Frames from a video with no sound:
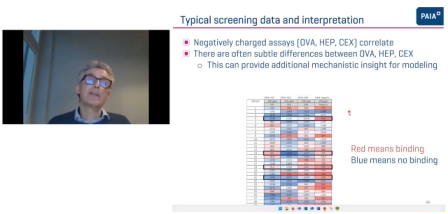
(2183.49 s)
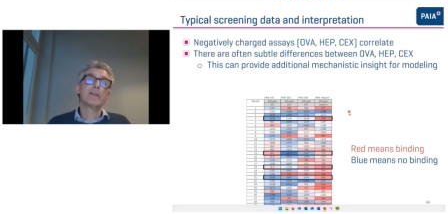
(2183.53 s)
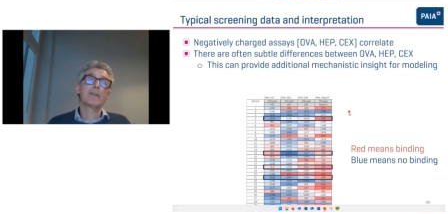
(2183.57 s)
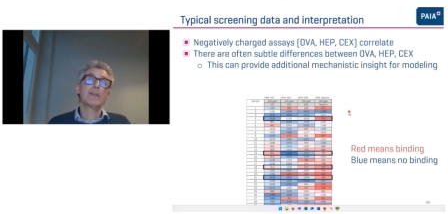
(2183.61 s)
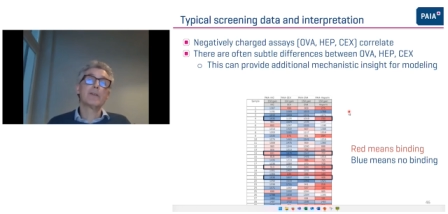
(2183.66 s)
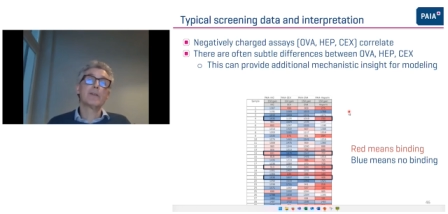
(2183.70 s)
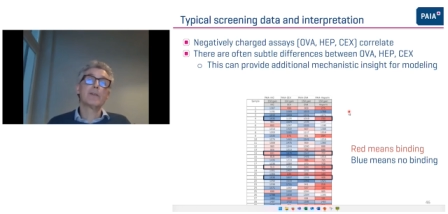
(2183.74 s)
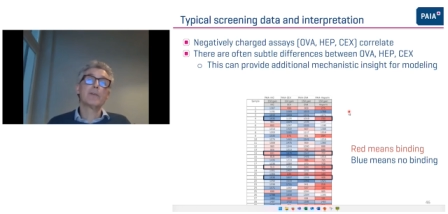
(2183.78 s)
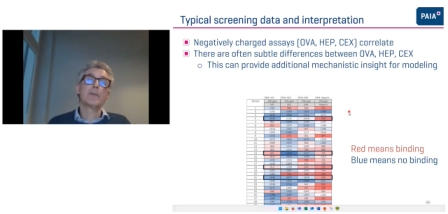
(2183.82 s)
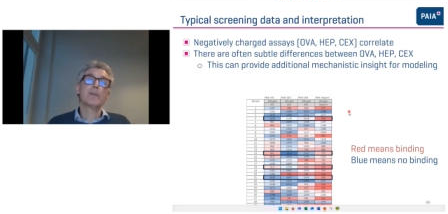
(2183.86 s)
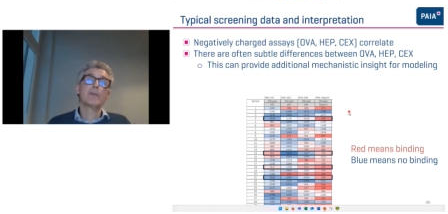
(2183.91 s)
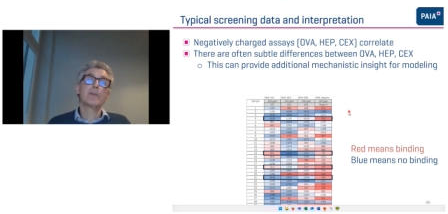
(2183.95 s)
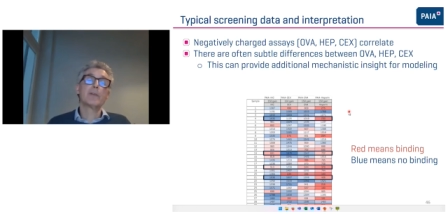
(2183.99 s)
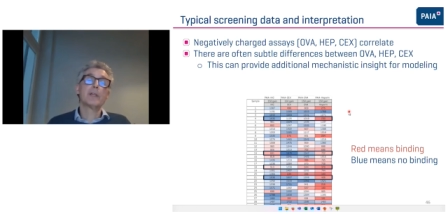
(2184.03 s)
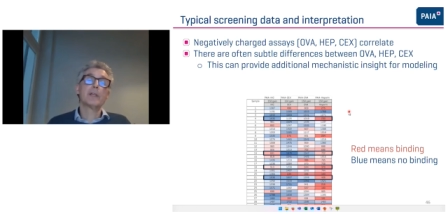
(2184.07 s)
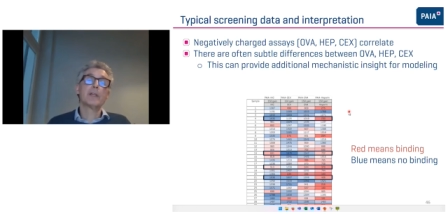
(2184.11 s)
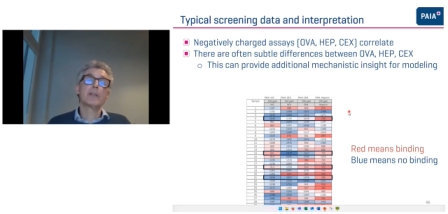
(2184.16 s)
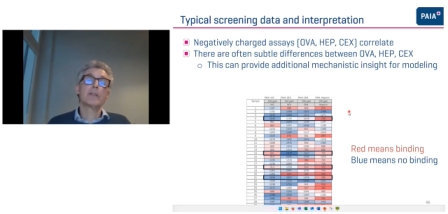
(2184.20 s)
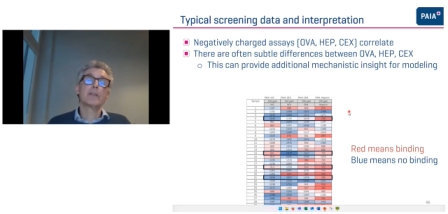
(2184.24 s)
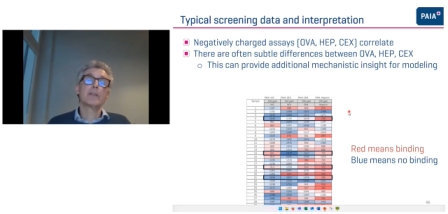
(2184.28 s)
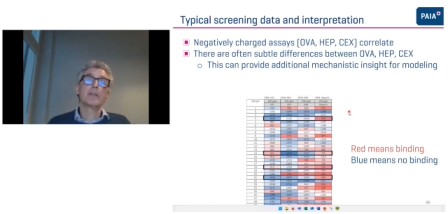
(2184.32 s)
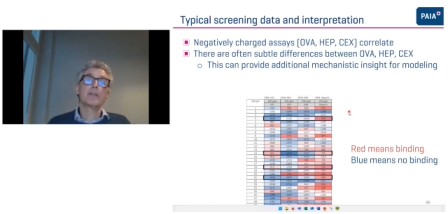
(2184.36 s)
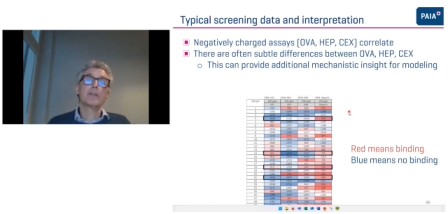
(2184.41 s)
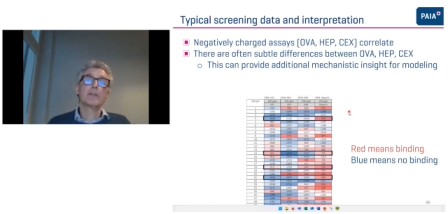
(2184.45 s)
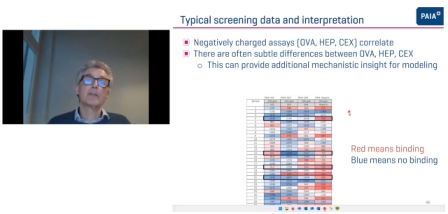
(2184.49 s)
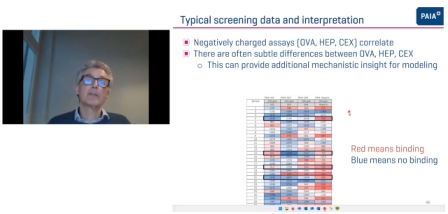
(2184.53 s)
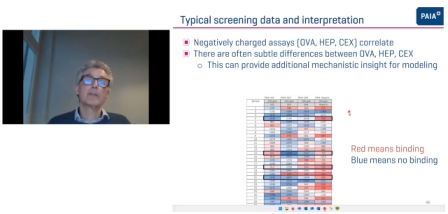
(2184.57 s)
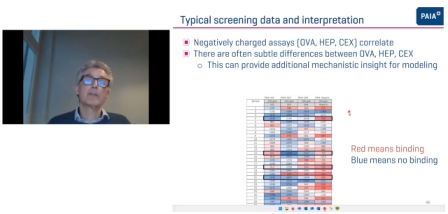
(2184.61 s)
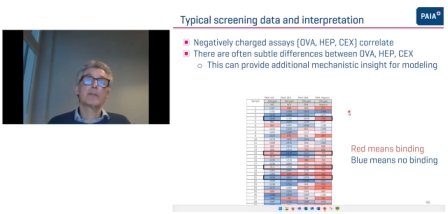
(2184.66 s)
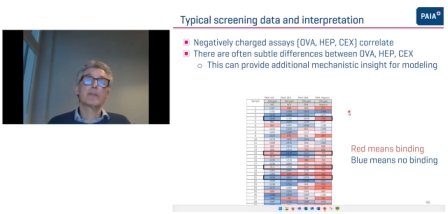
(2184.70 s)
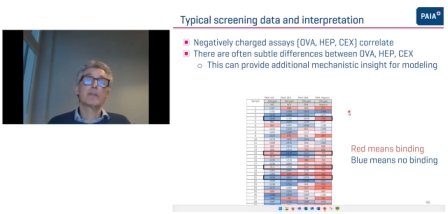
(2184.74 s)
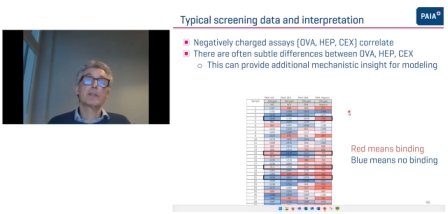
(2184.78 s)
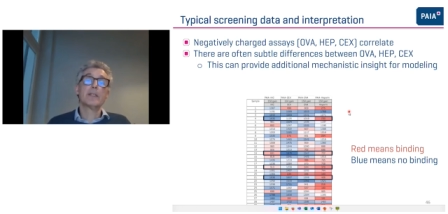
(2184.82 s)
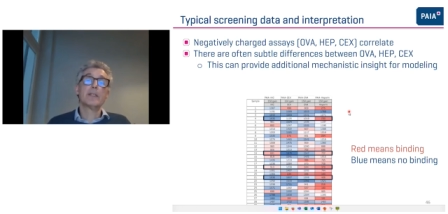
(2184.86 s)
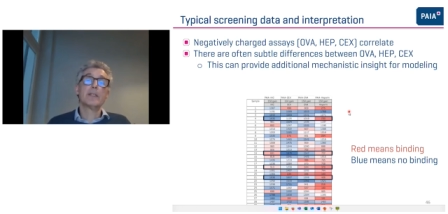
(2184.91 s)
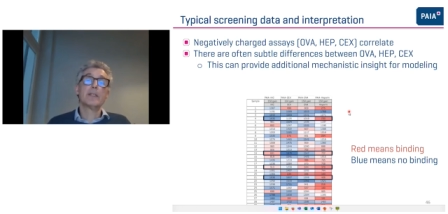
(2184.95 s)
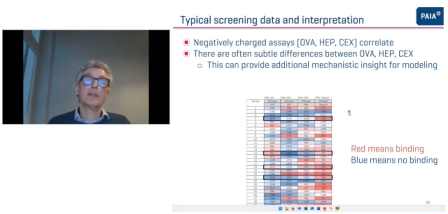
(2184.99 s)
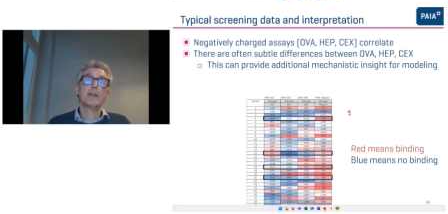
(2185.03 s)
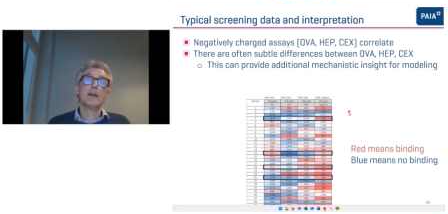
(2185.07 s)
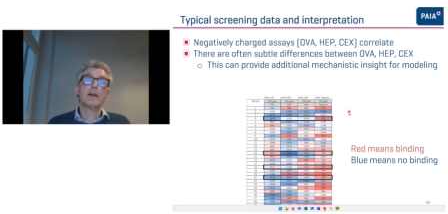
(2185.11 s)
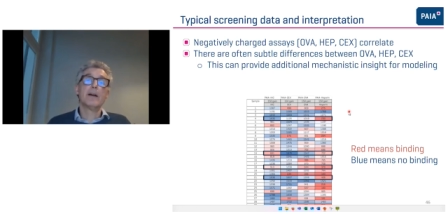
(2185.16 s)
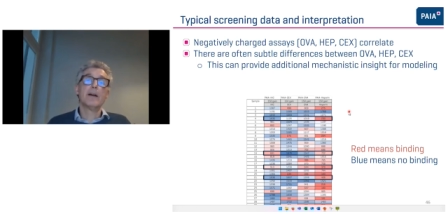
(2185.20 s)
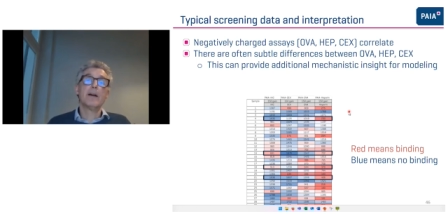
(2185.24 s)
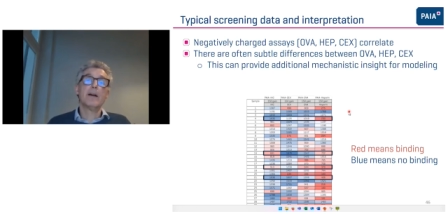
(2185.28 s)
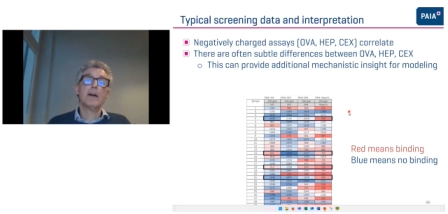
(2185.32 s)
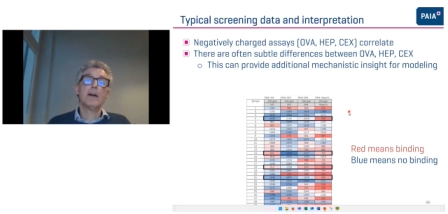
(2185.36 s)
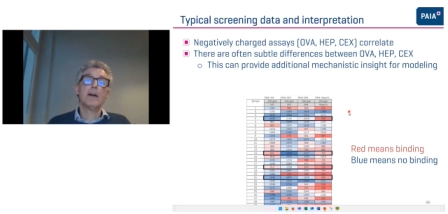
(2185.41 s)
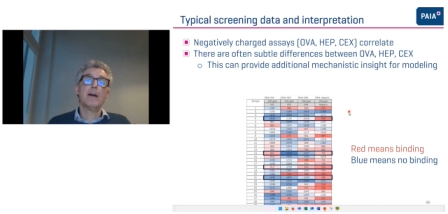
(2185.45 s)
curious to see
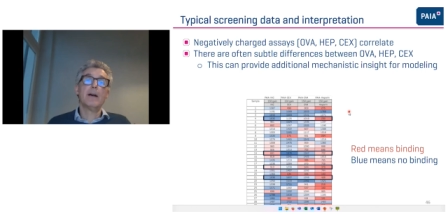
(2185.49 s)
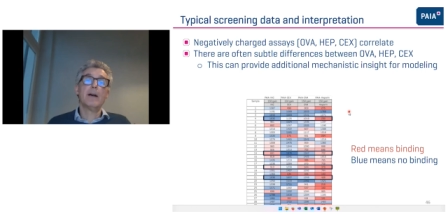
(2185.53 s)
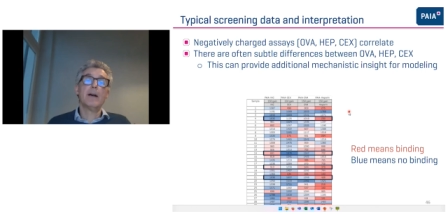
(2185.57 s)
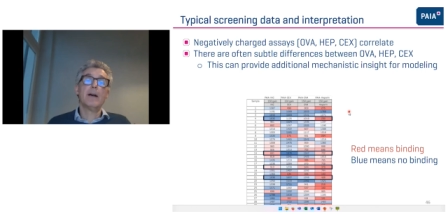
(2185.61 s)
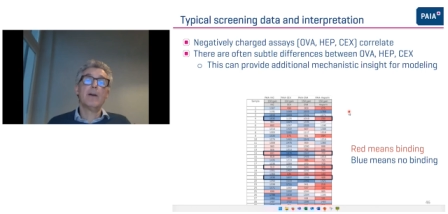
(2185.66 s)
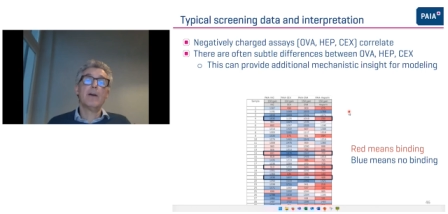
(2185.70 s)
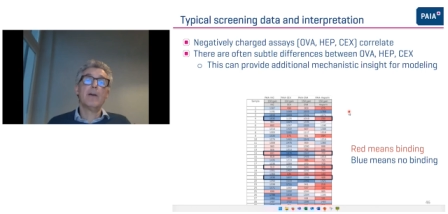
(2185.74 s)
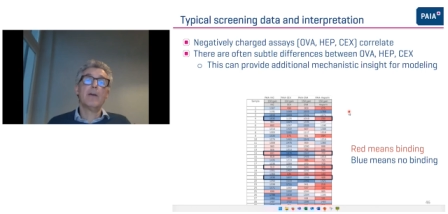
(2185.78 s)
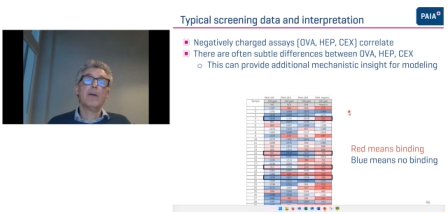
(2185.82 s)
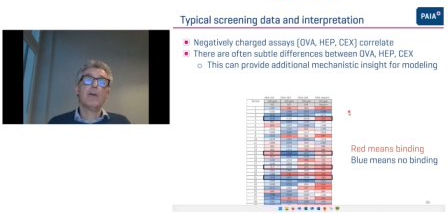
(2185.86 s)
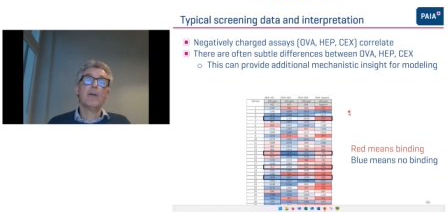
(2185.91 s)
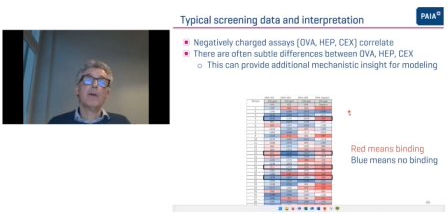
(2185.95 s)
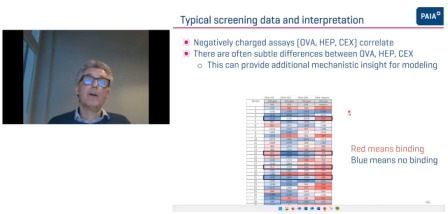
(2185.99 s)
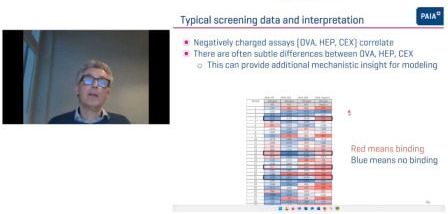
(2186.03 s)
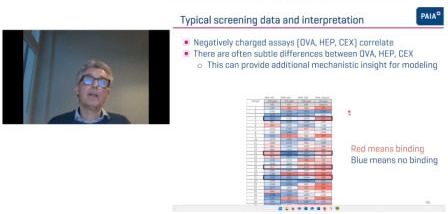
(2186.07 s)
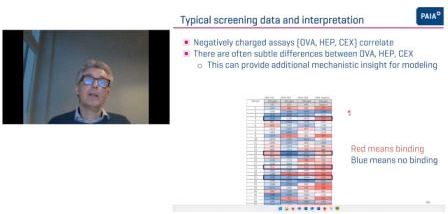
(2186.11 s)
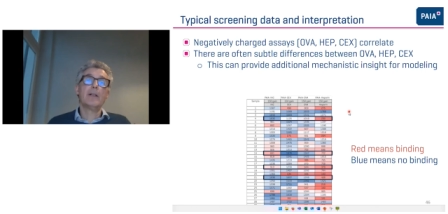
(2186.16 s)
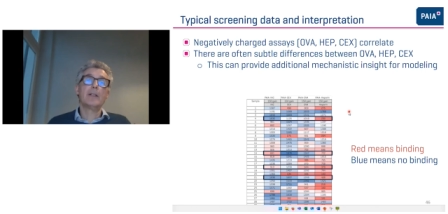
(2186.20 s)
how